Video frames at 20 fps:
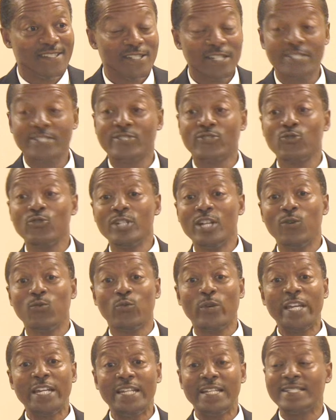The sooner
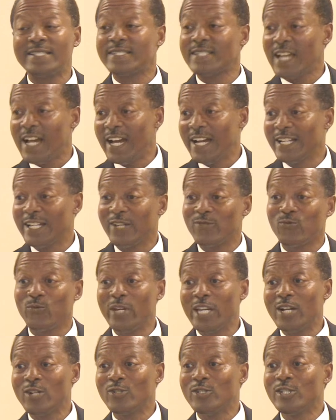we decide that
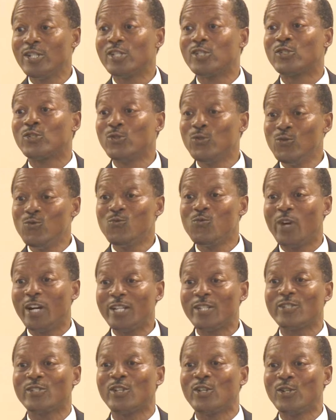we are going to do
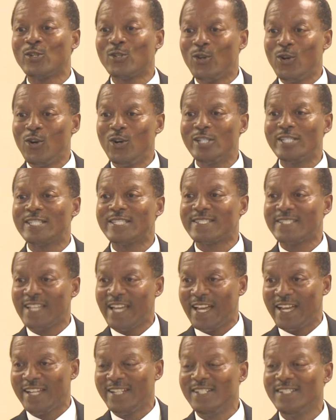what the Lord
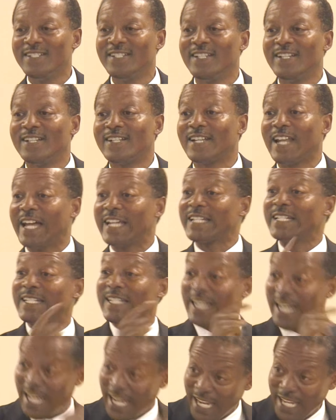said, like
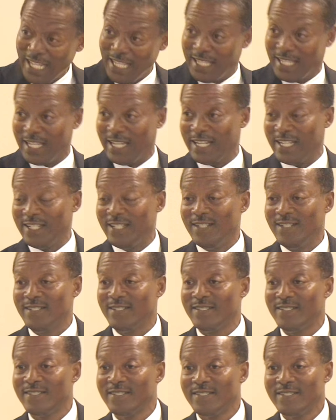they did,
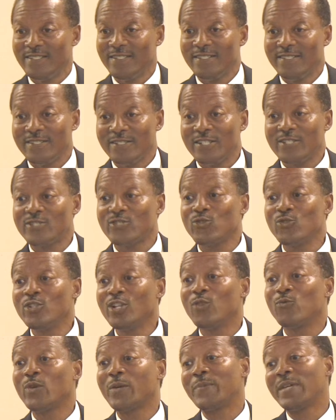the
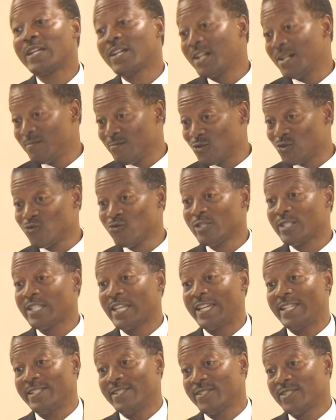sooner we become true
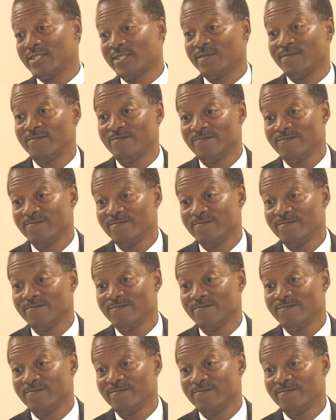saints.